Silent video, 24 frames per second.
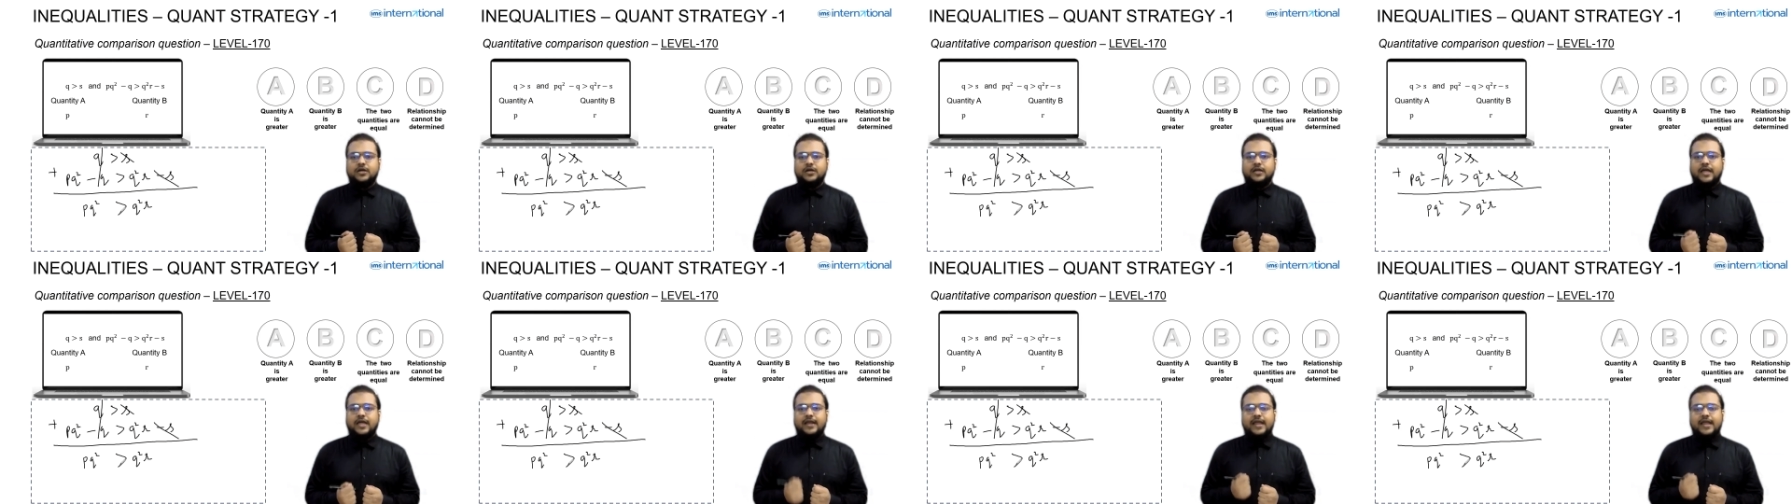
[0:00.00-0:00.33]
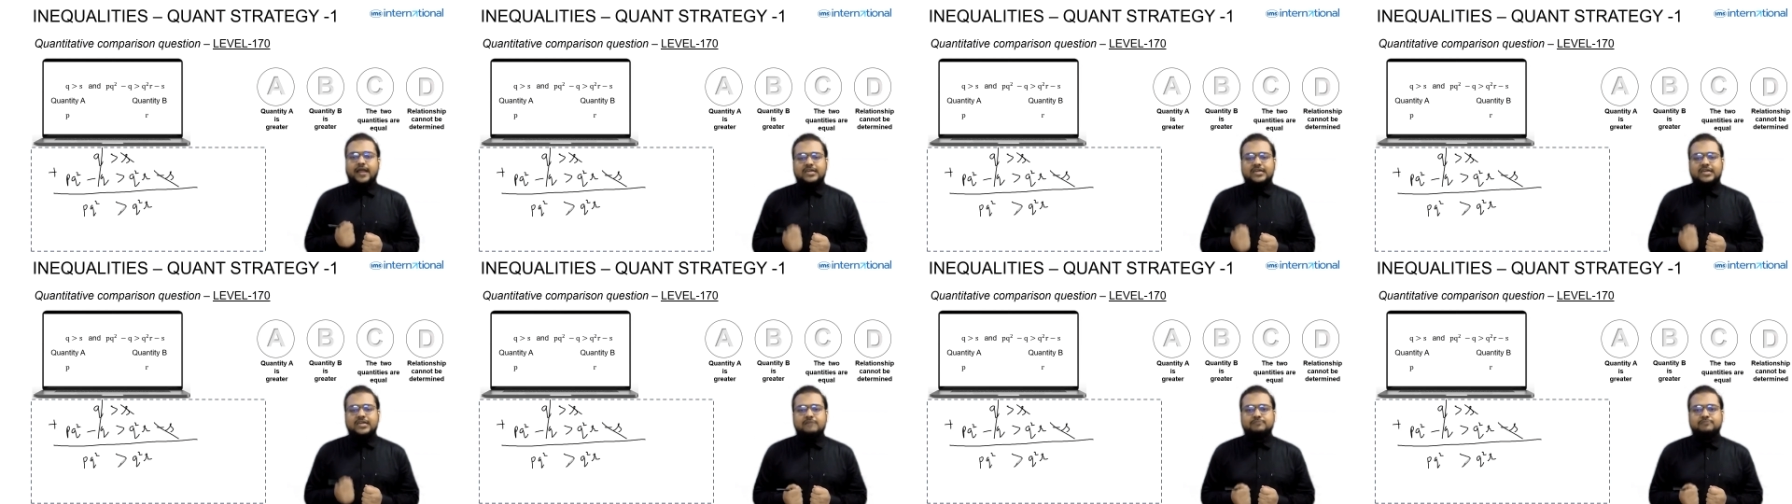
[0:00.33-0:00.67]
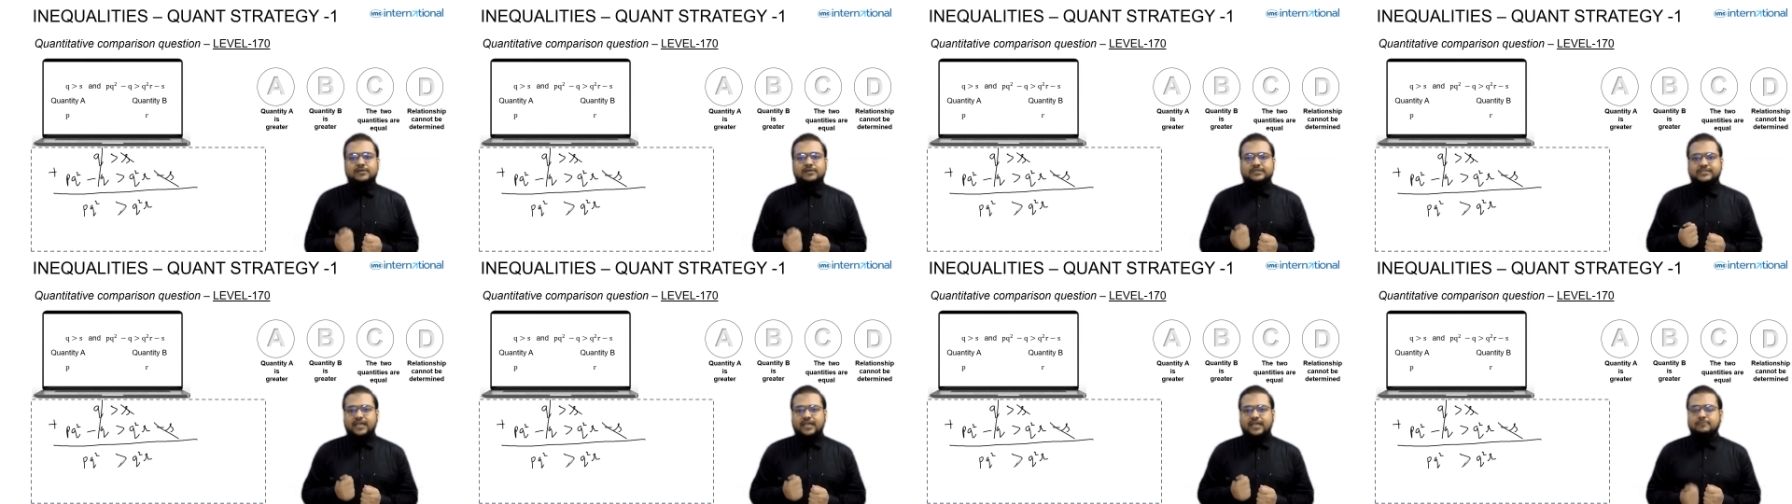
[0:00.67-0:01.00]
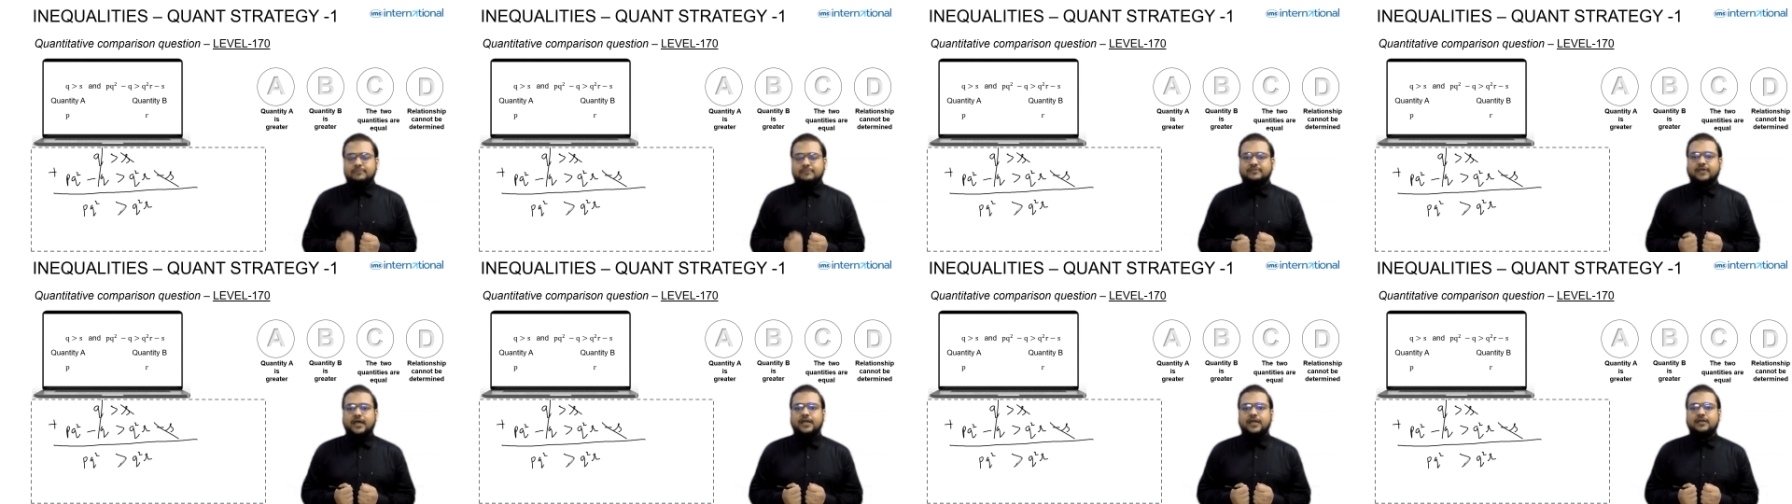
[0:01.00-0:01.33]
Can I keep the
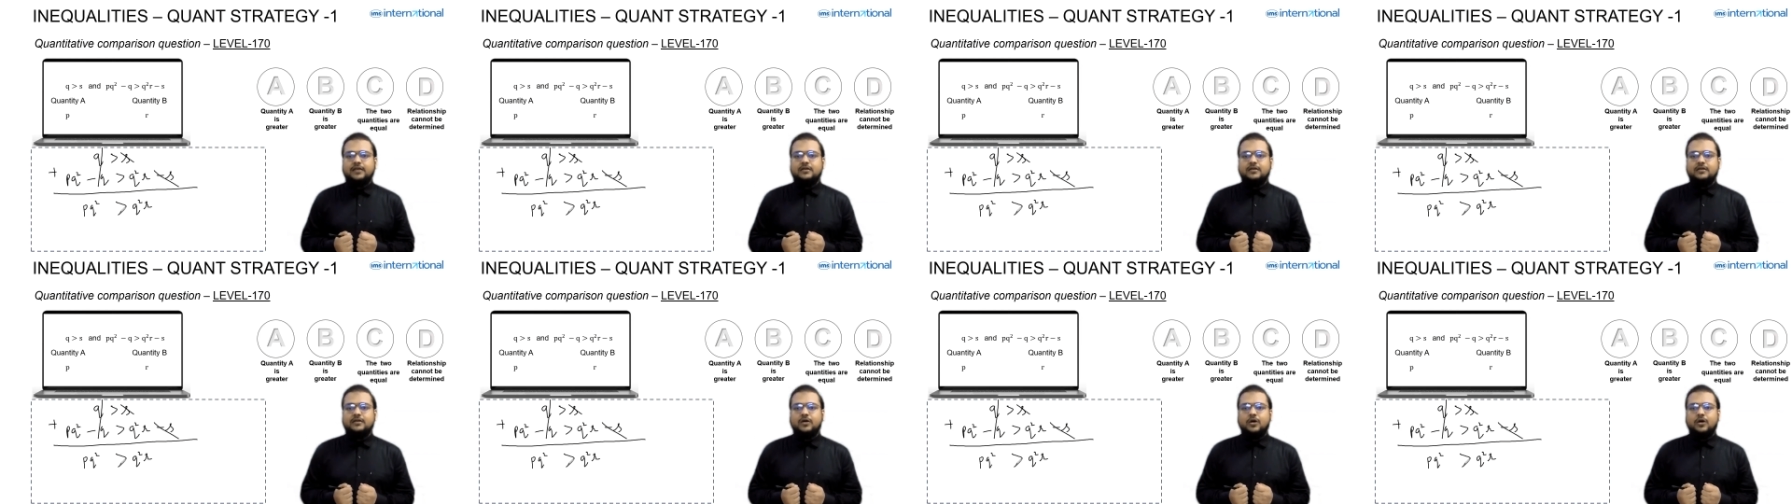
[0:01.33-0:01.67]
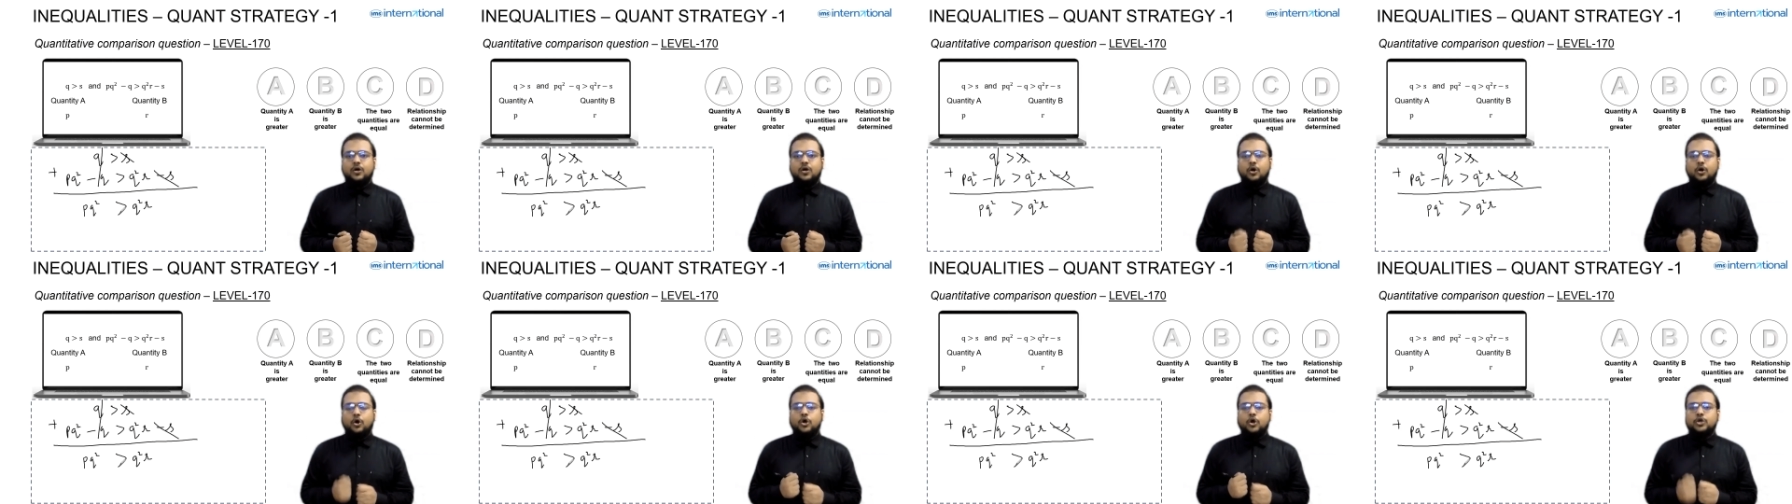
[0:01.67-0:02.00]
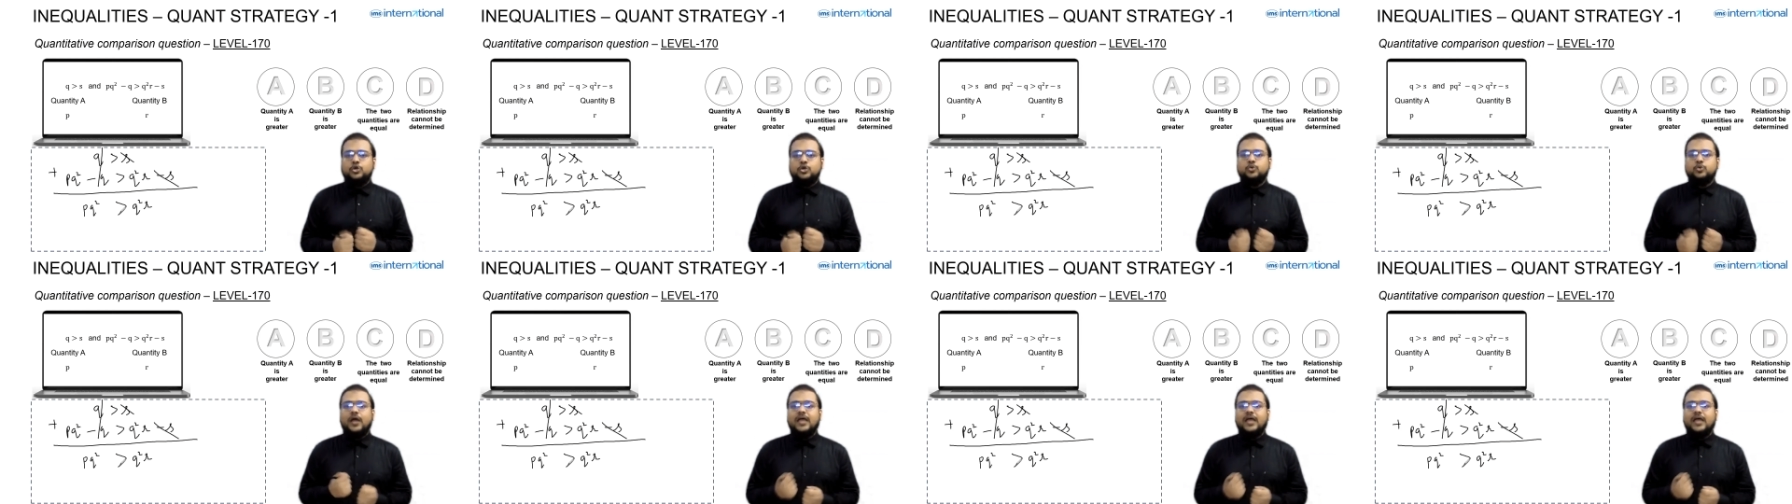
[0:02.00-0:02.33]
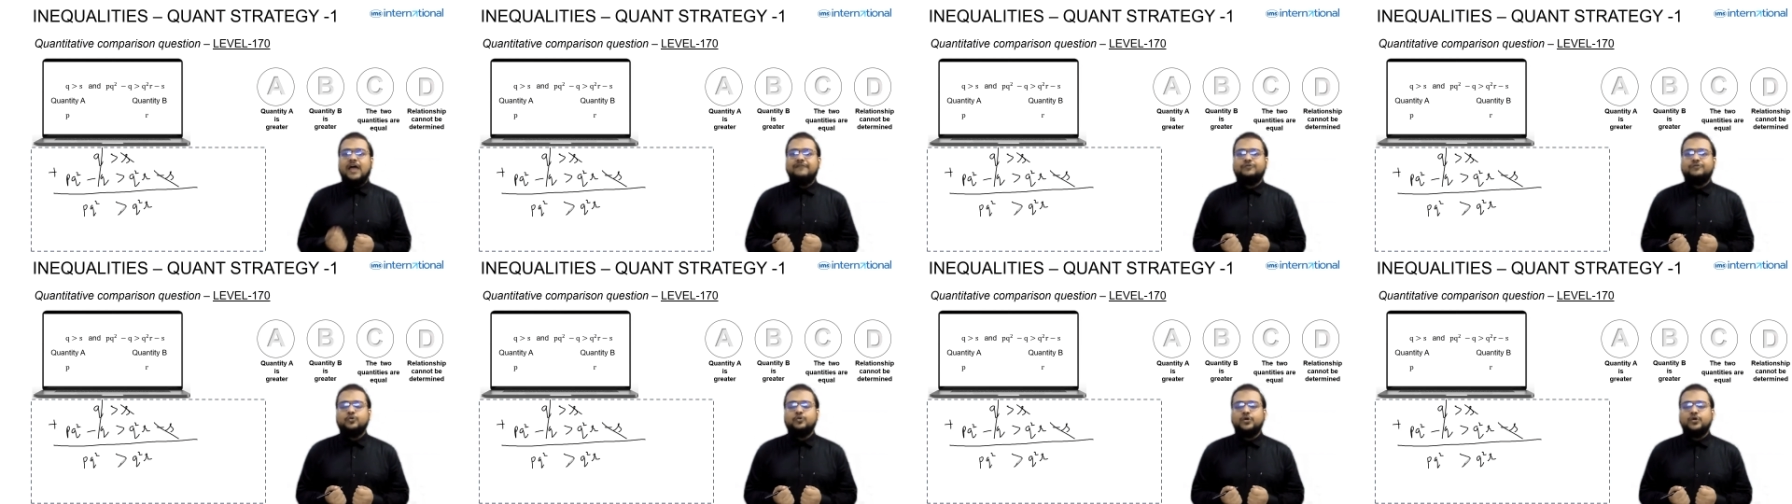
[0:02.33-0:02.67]
same sign or do I
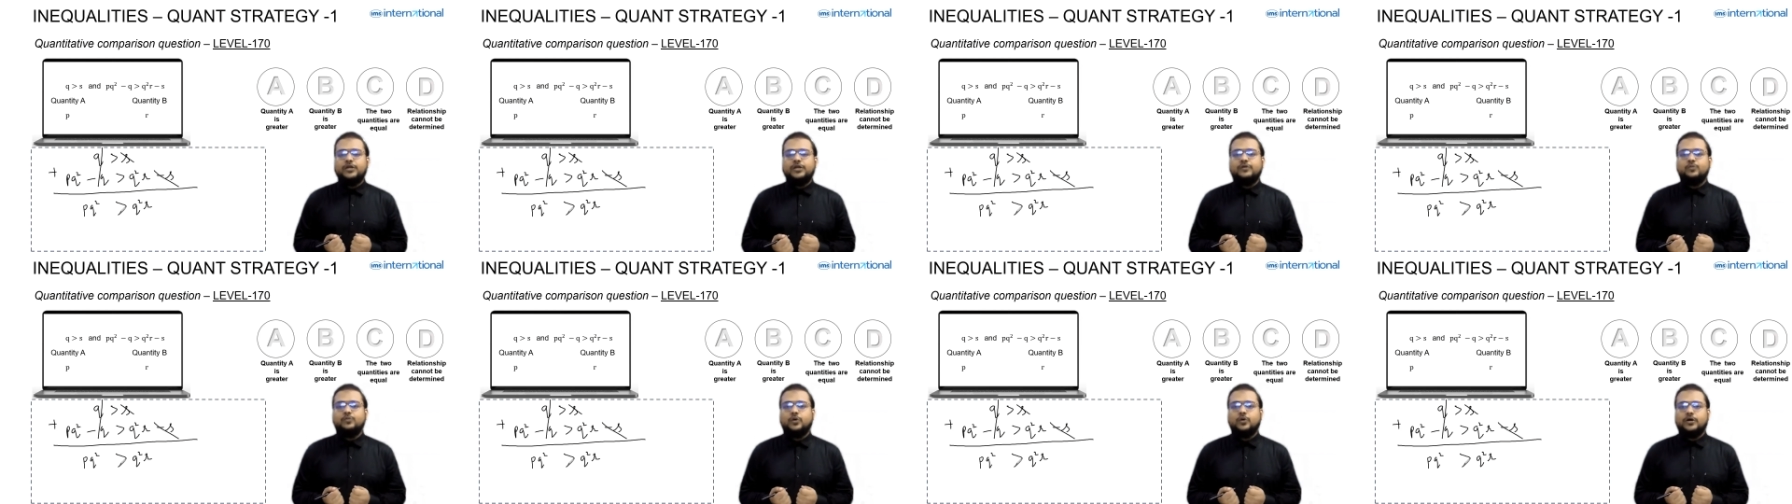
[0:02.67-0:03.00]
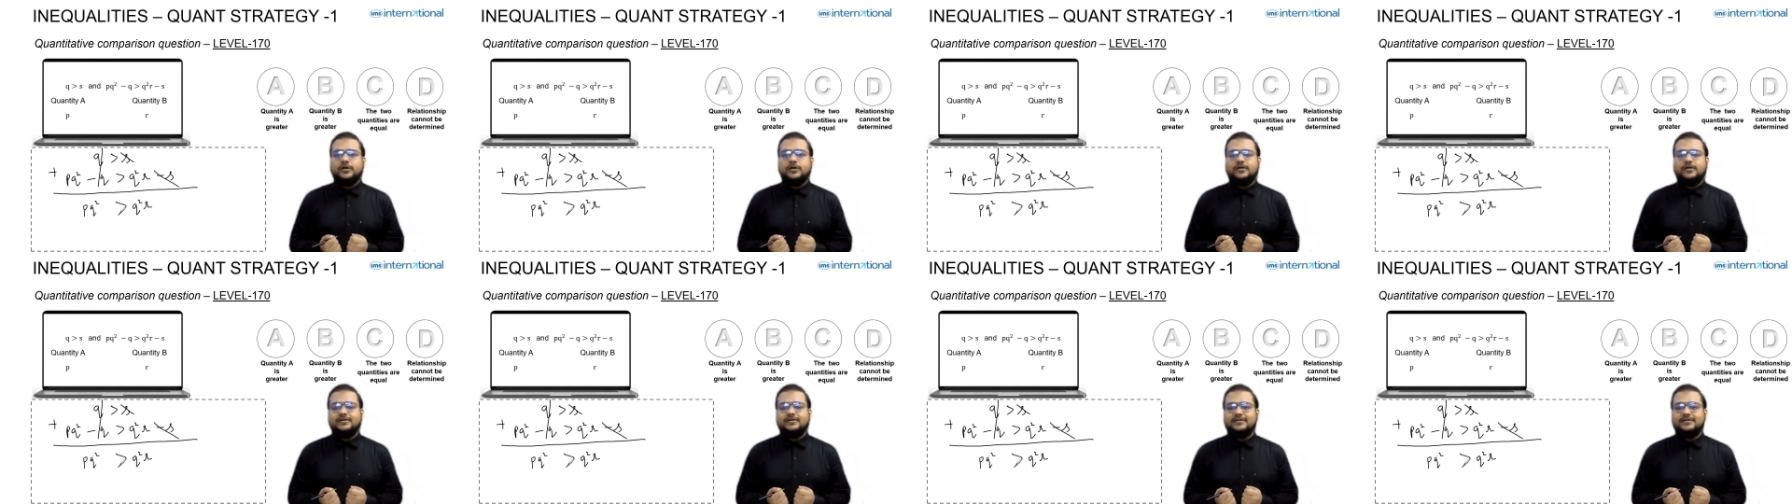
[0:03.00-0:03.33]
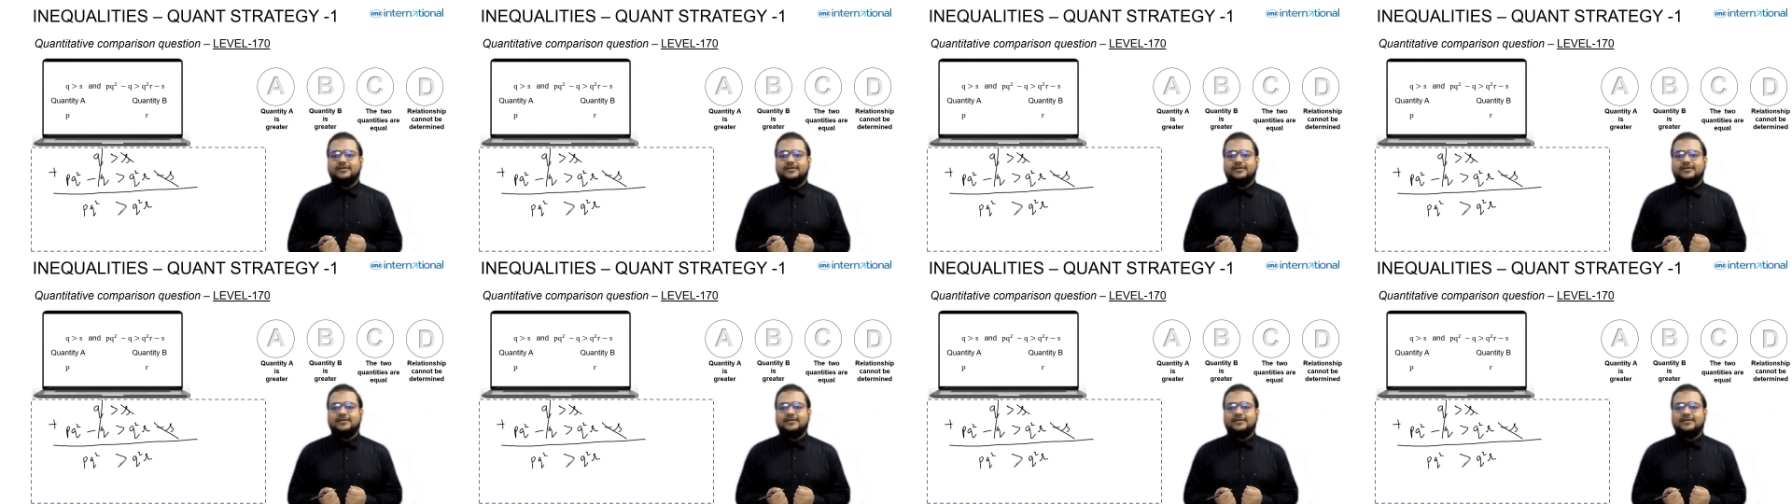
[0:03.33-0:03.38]
have to invert?